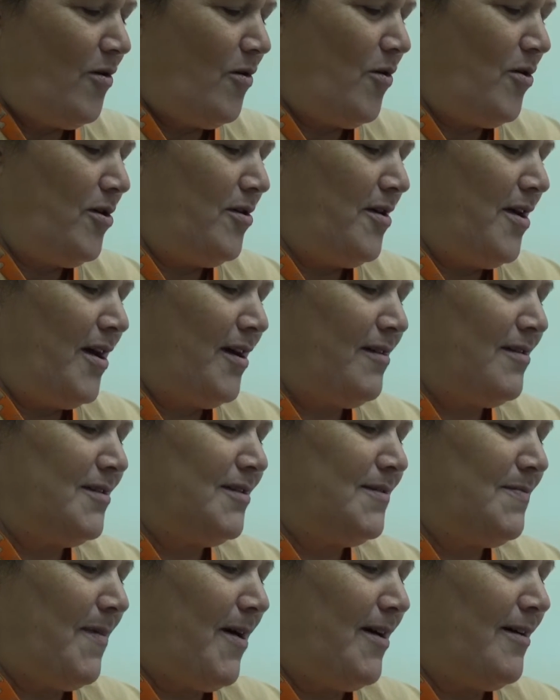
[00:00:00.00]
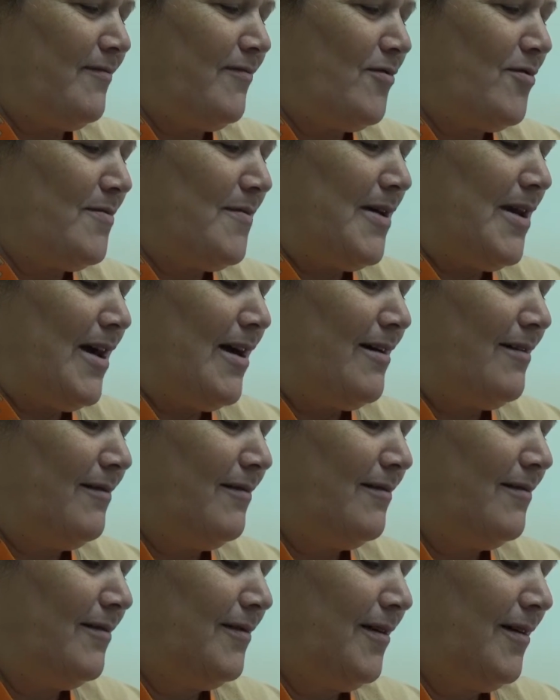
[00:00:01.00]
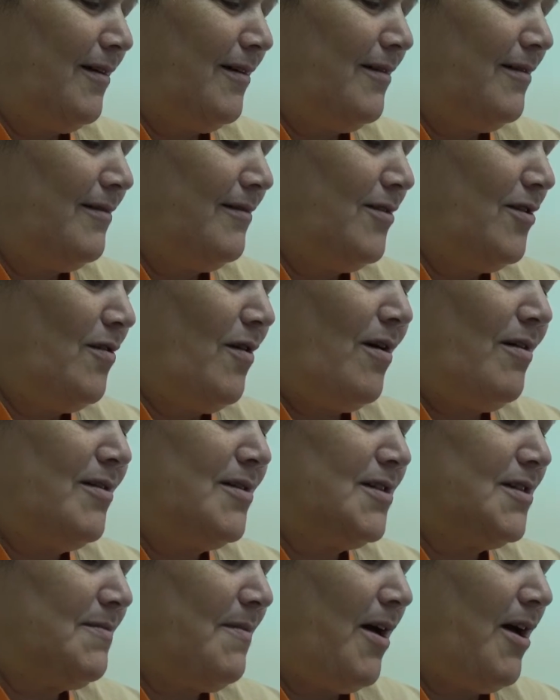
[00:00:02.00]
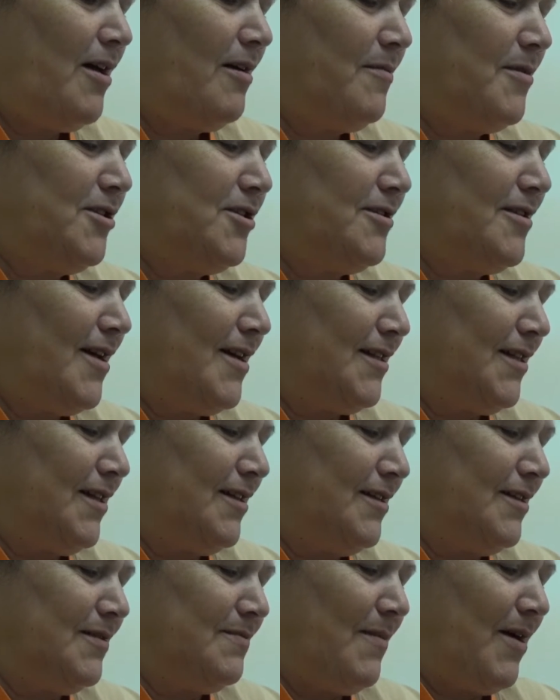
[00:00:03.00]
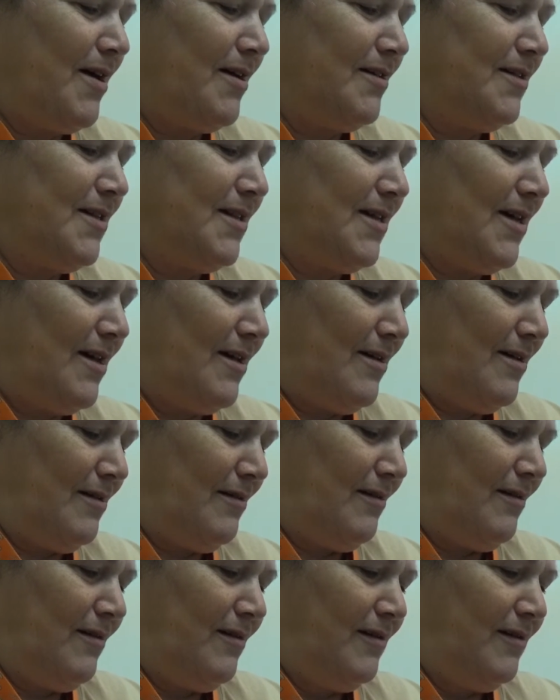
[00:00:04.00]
Oh, you're not going to smile for me now? Huh? You always smile, but you're not going to smile today.